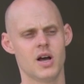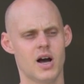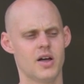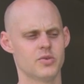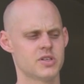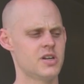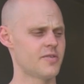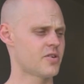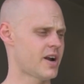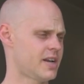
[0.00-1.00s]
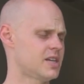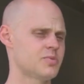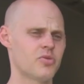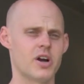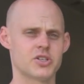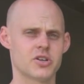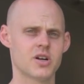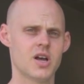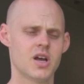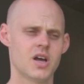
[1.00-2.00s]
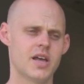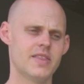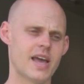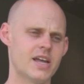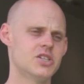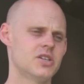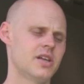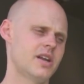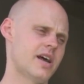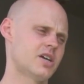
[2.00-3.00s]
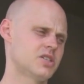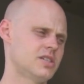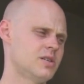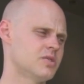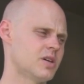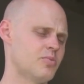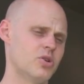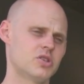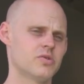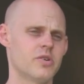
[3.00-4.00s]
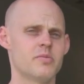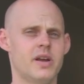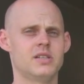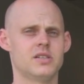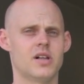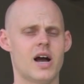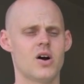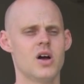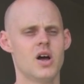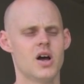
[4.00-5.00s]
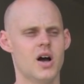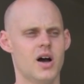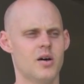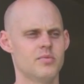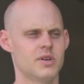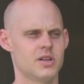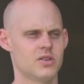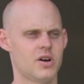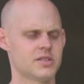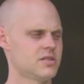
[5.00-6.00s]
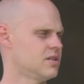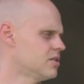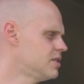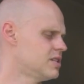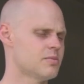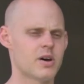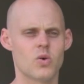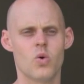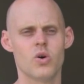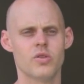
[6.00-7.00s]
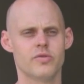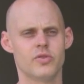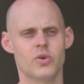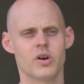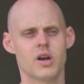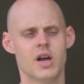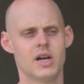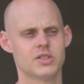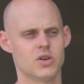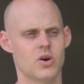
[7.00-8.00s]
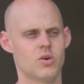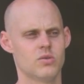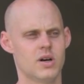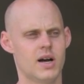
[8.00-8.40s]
There was enough crankcase pressure in the engine that it actually seems like it pushed the rear main seal out, and it lost, you know, a decent amount of oil on the floor. So